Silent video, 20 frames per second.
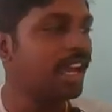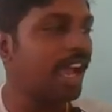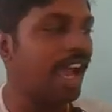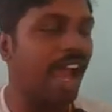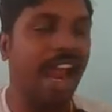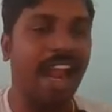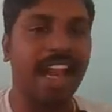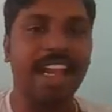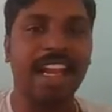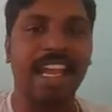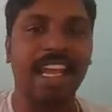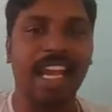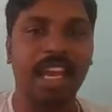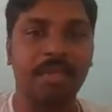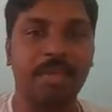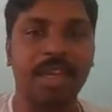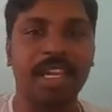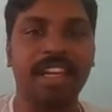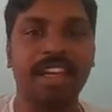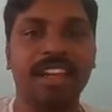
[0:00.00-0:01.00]
and I
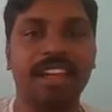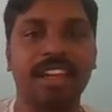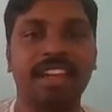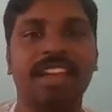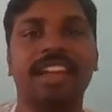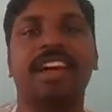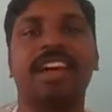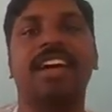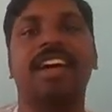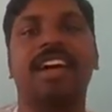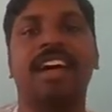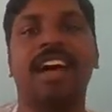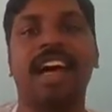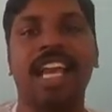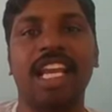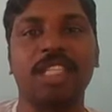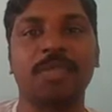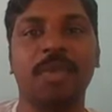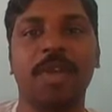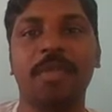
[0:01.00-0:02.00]
have been
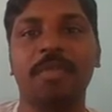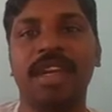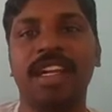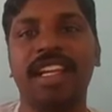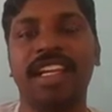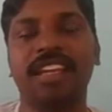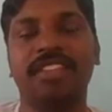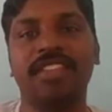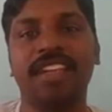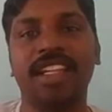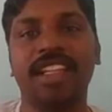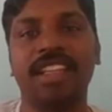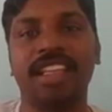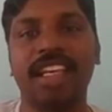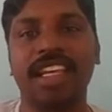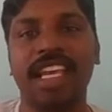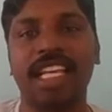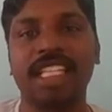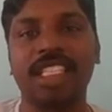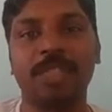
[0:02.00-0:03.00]
experimenting with
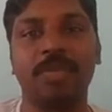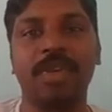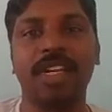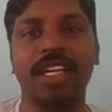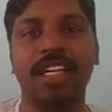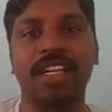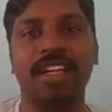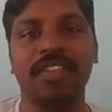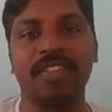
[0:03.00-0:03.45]
XSplit